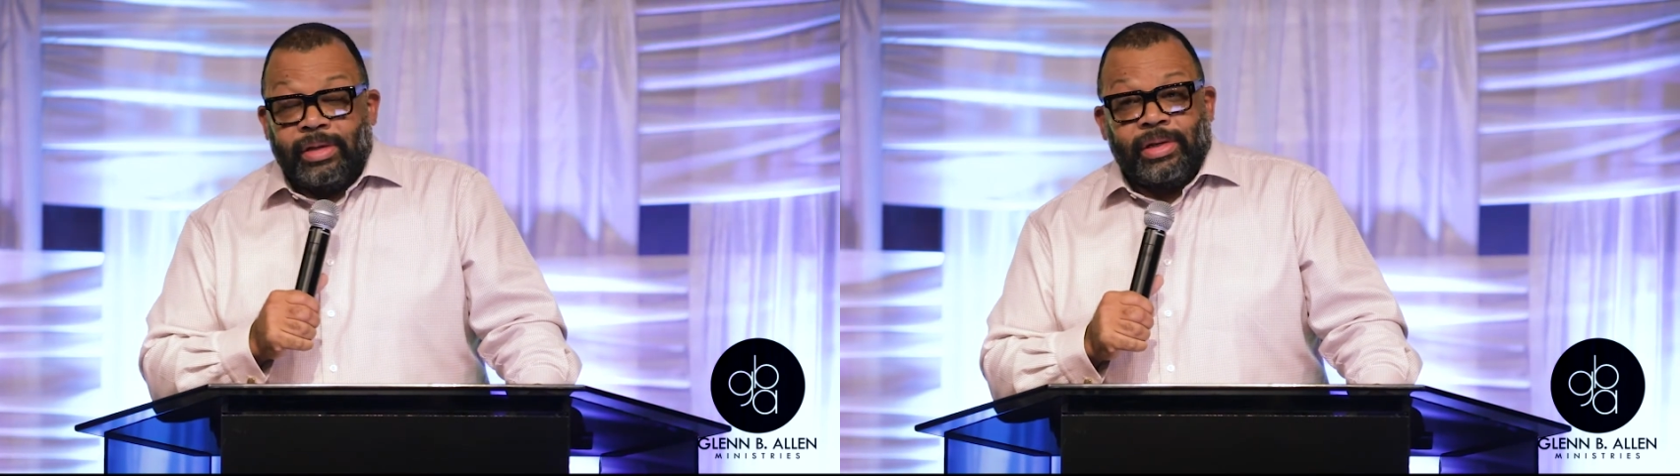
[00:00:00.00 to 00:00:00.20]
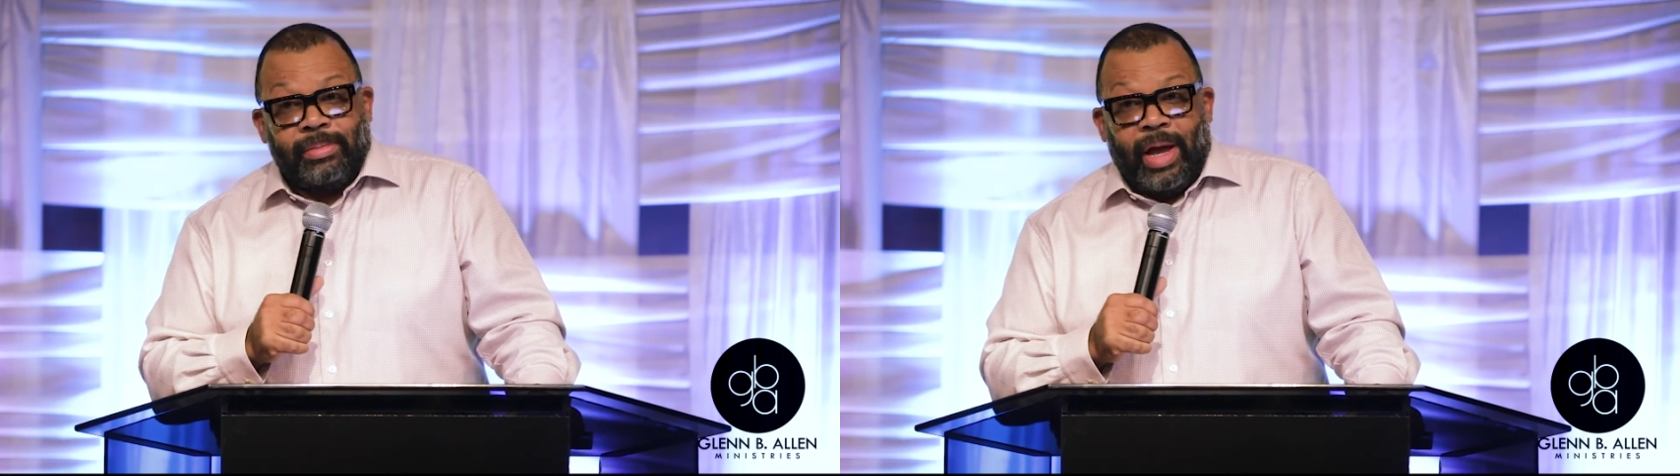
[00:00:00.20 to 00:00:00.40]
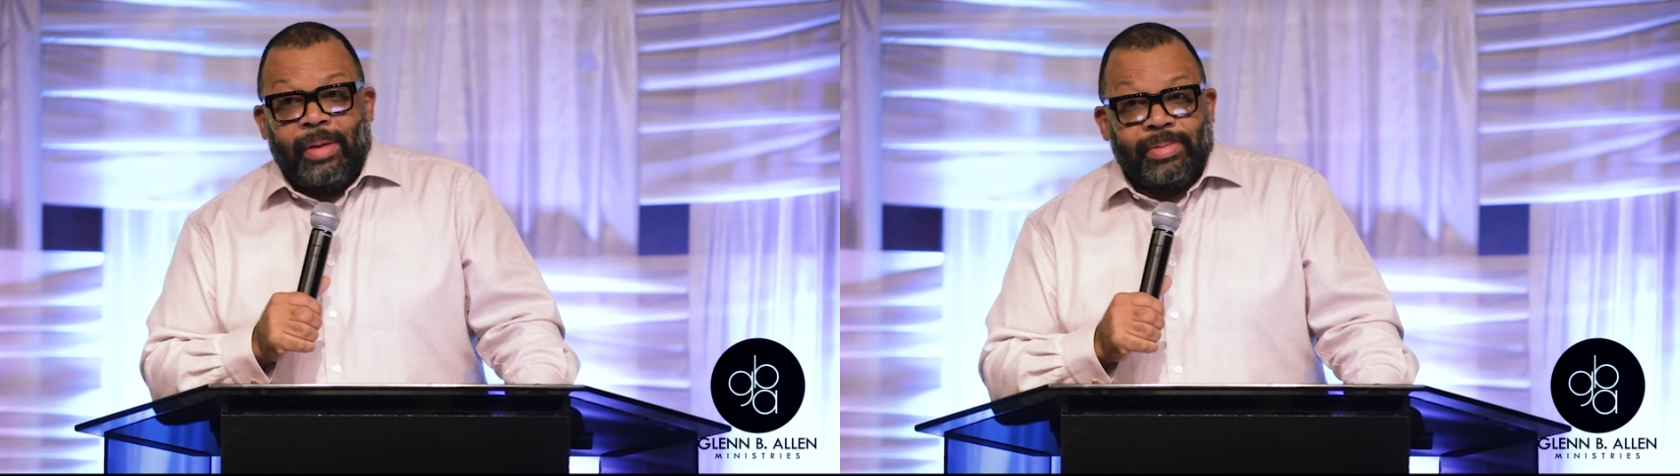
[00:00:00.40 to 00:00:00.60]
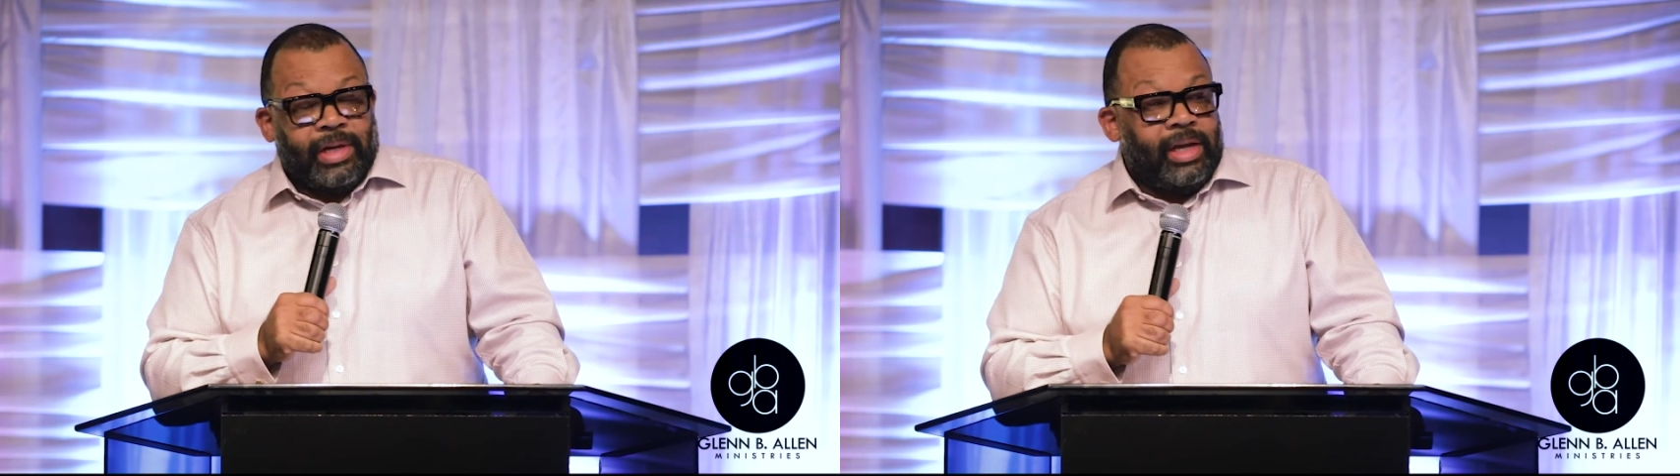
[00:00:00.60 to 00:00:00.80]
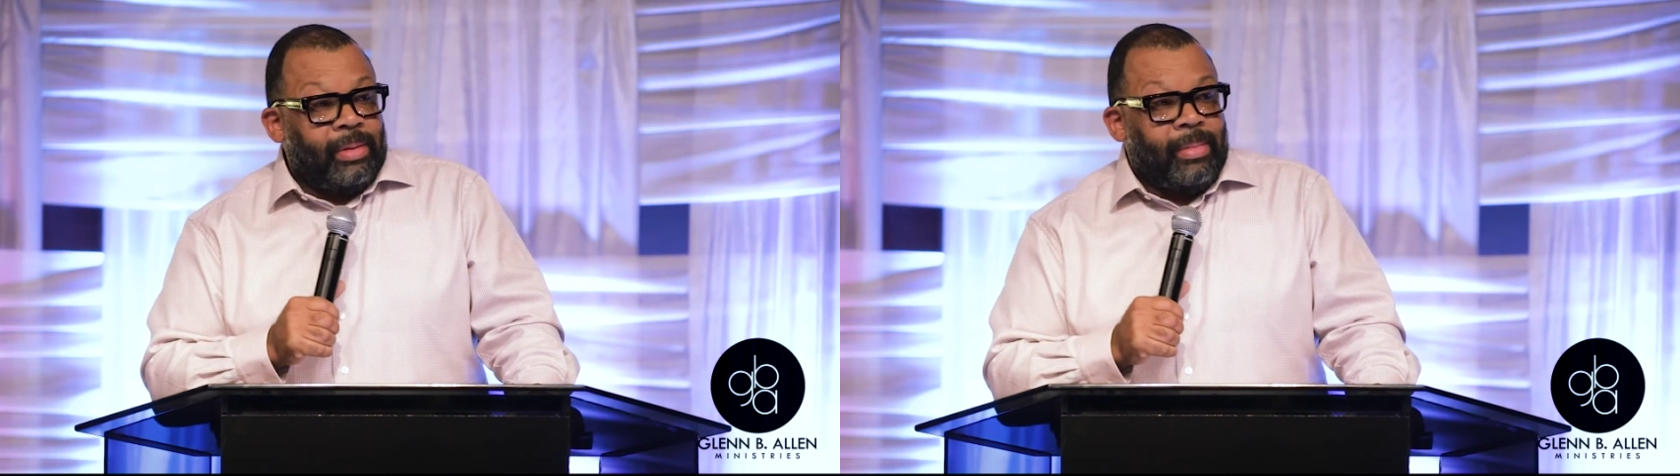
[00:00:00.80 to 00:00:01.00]
some
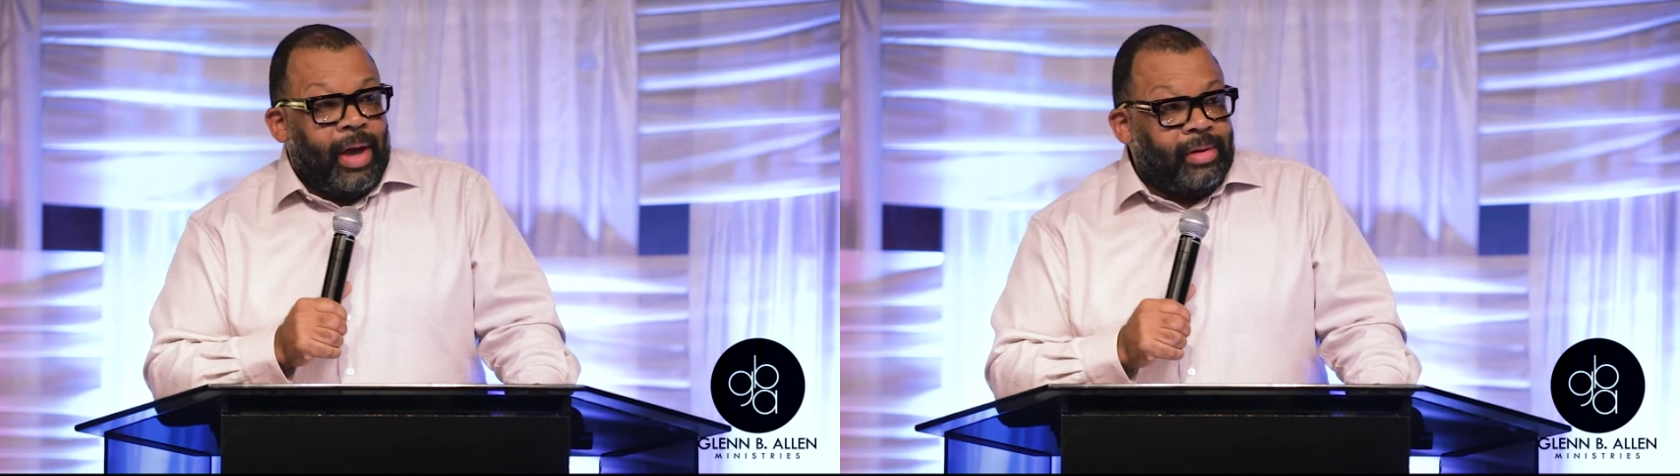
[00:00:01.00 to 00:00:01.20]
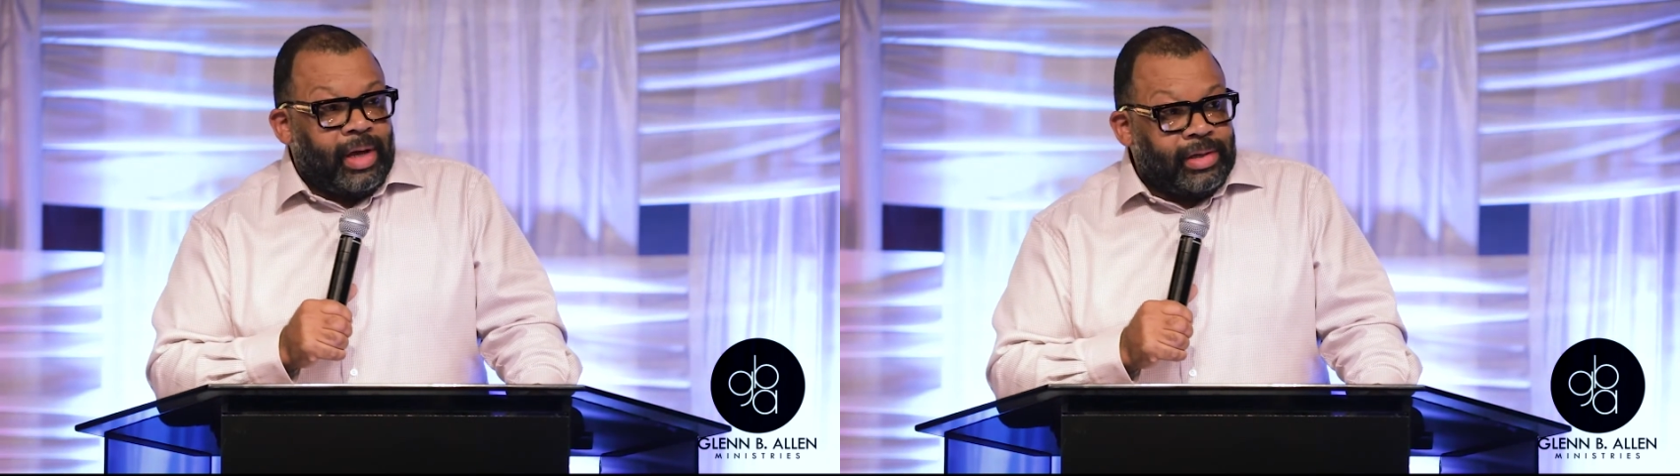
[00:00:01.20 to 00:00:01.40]
obscene amount.